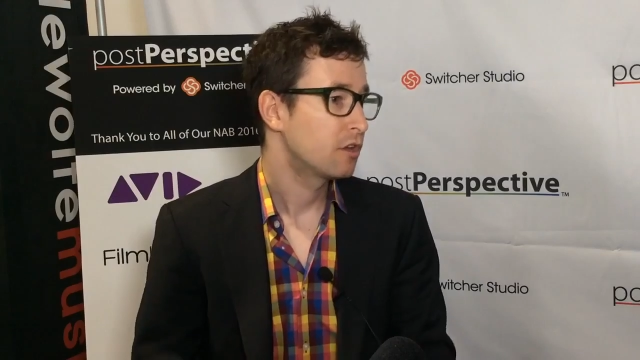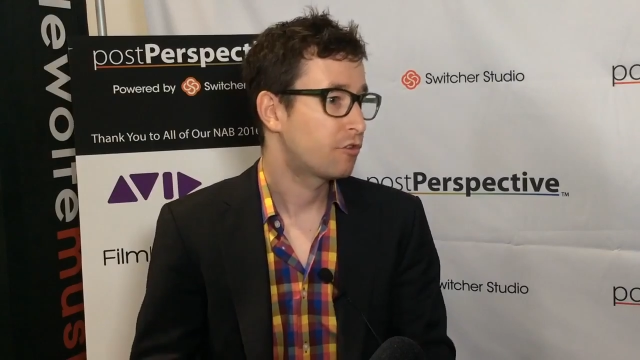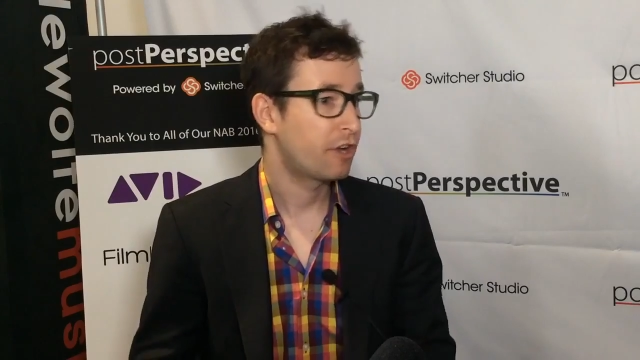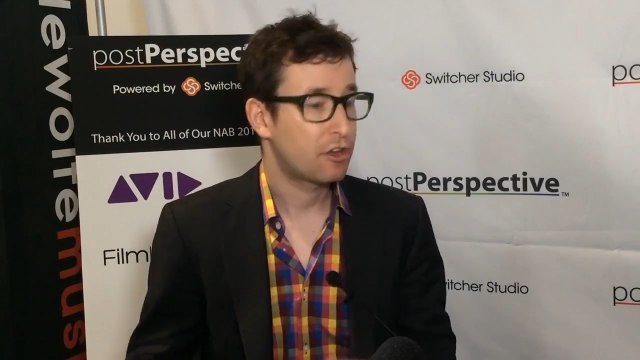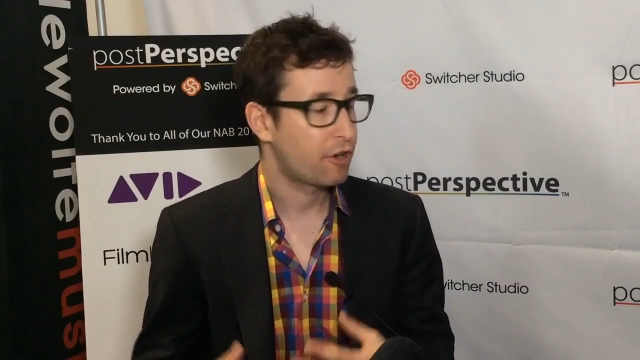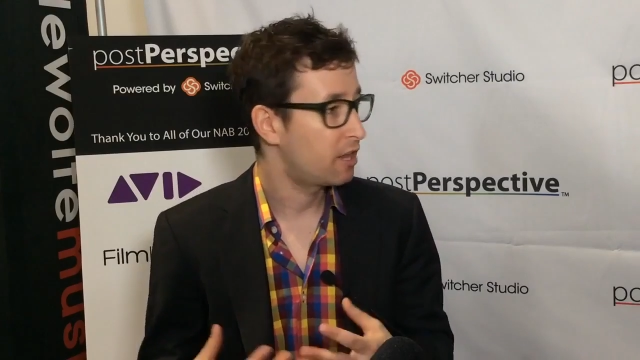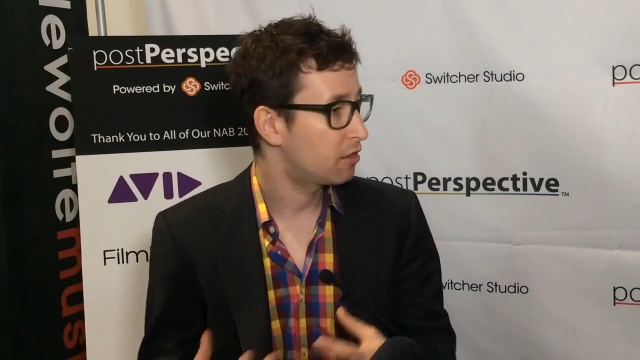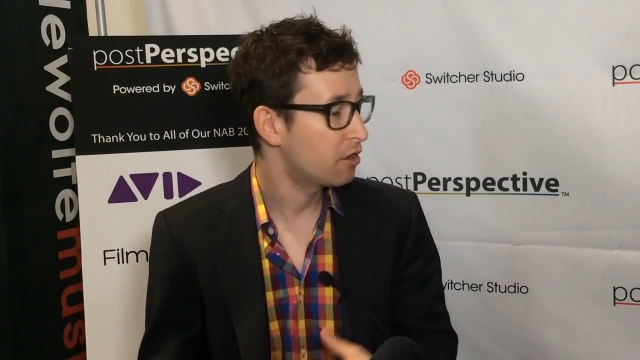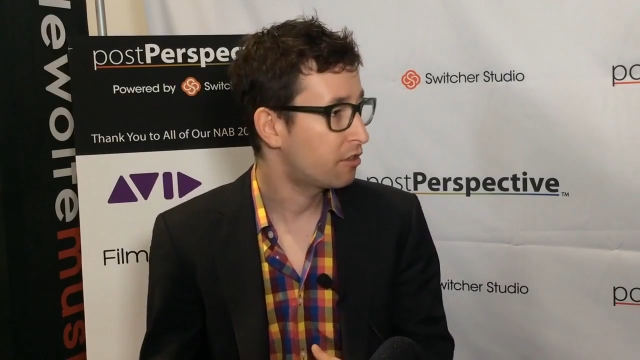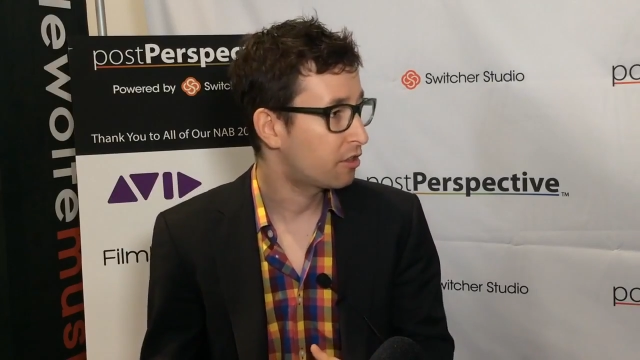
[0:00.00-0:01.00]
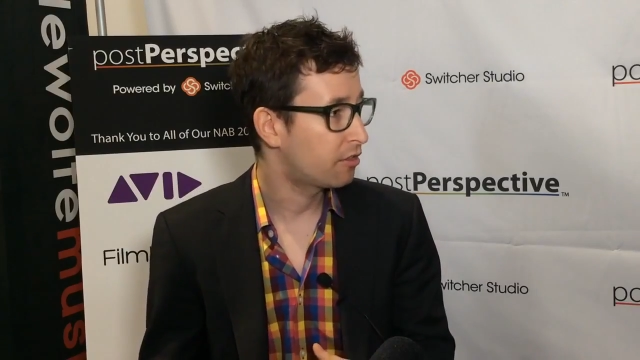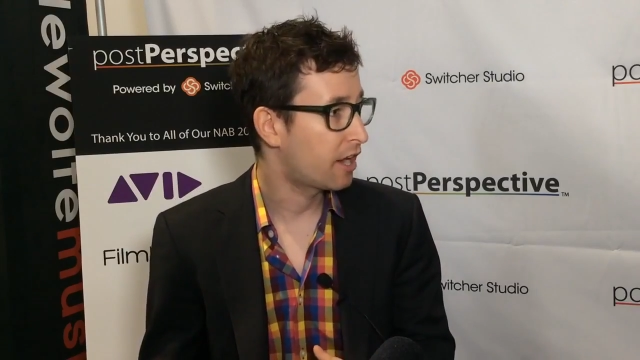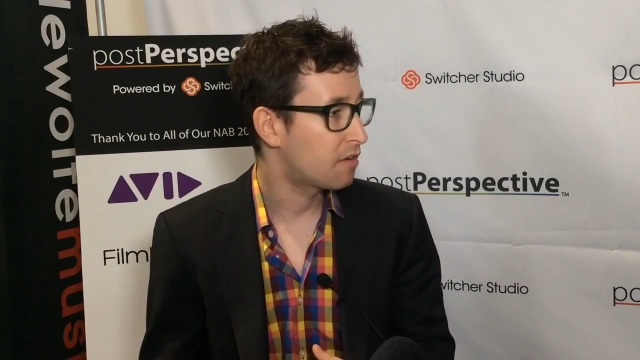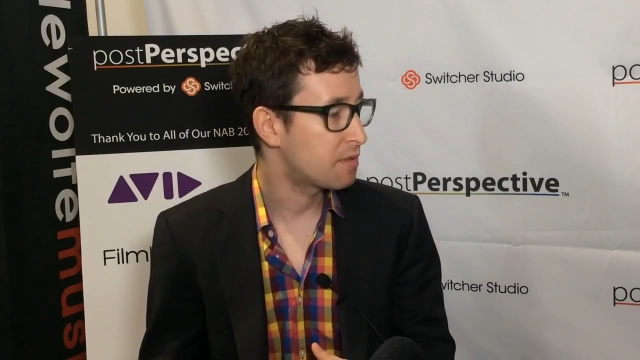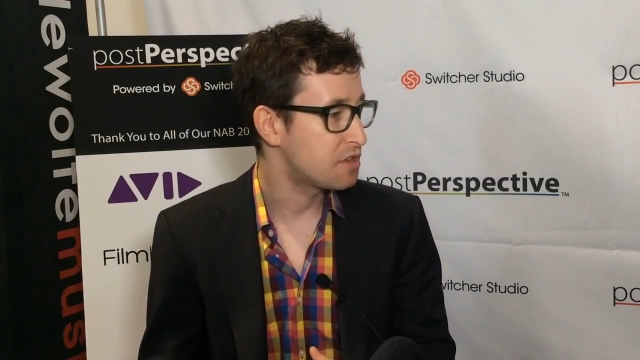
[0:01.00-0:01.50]
create great looks in
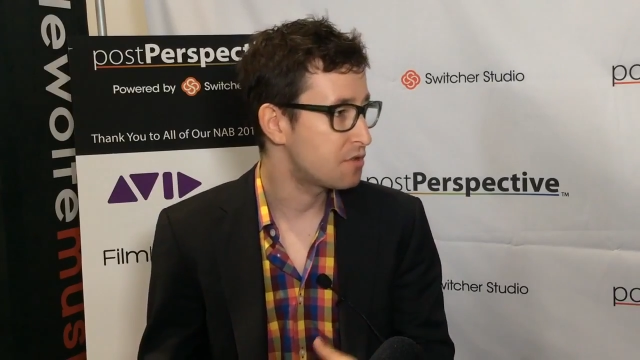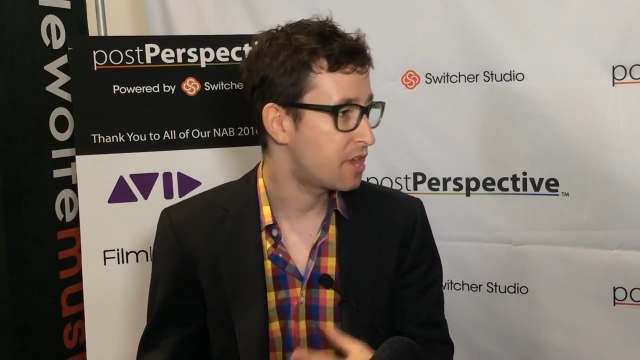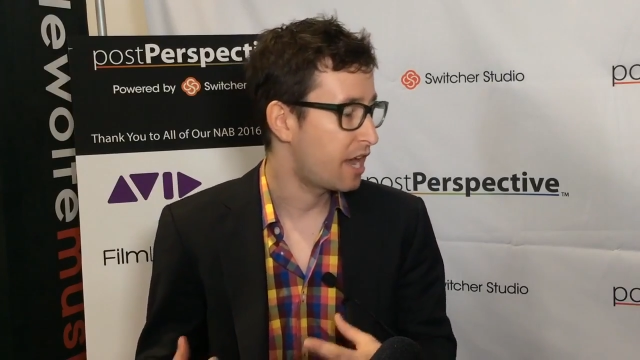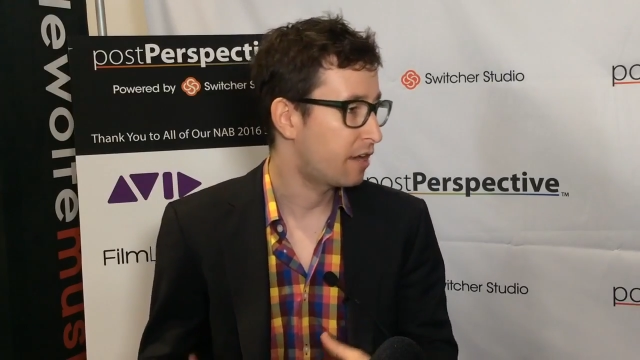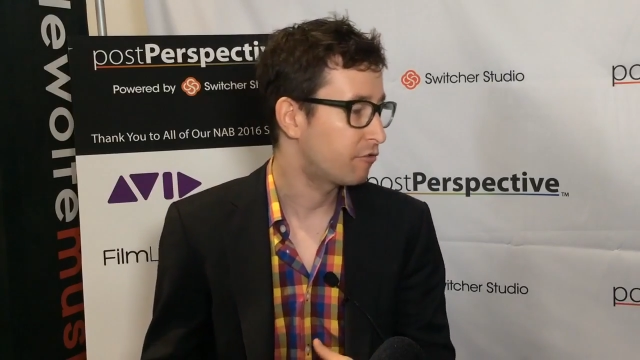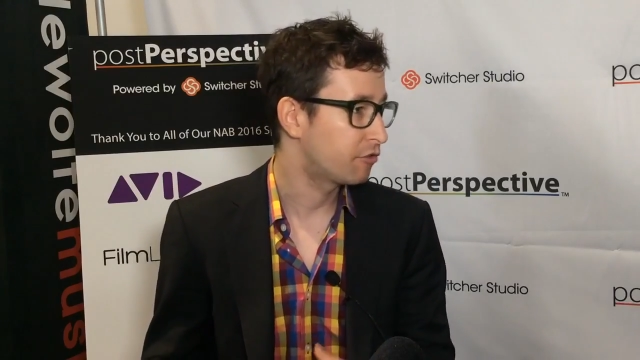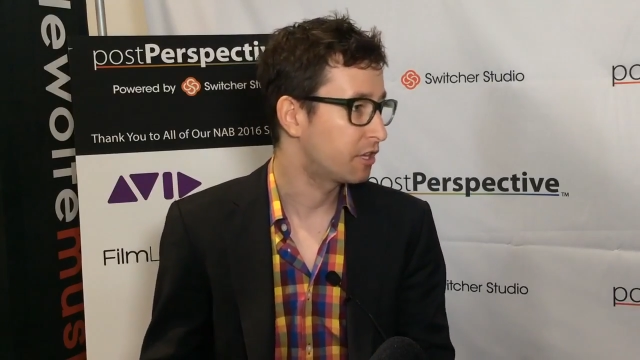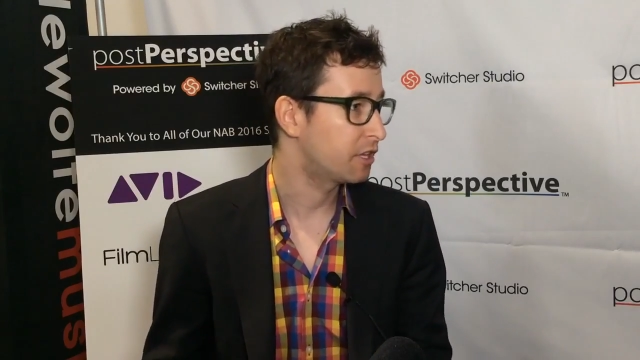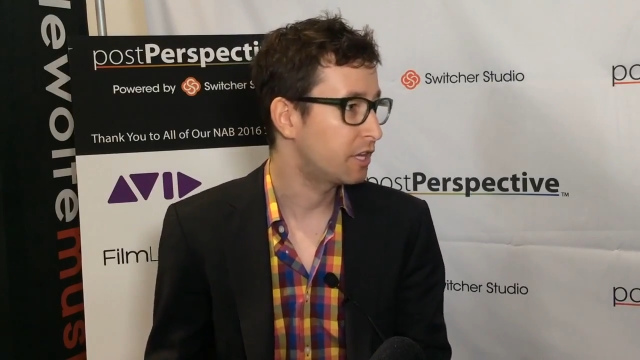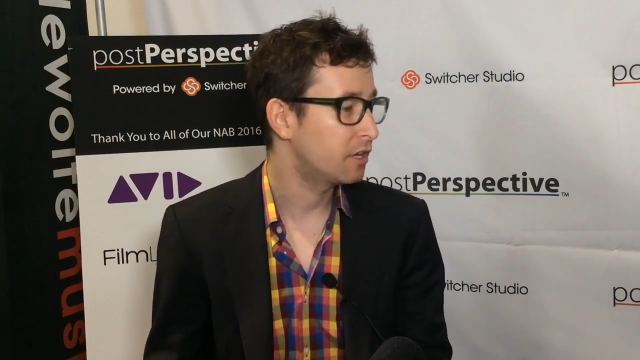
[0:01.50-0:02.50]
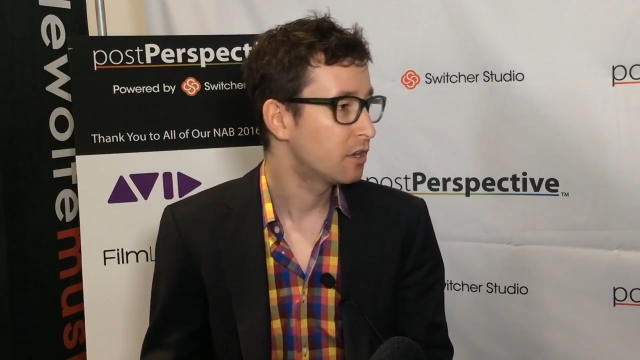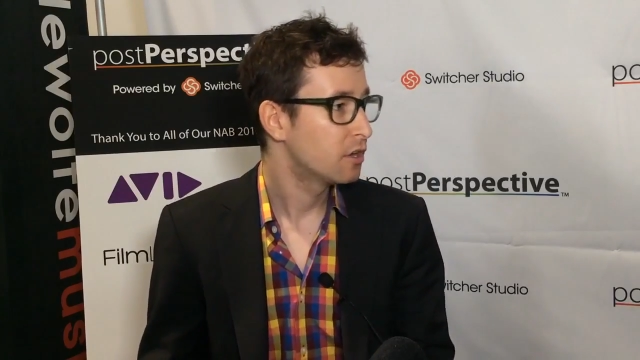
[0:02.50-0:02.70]
there, but you can't really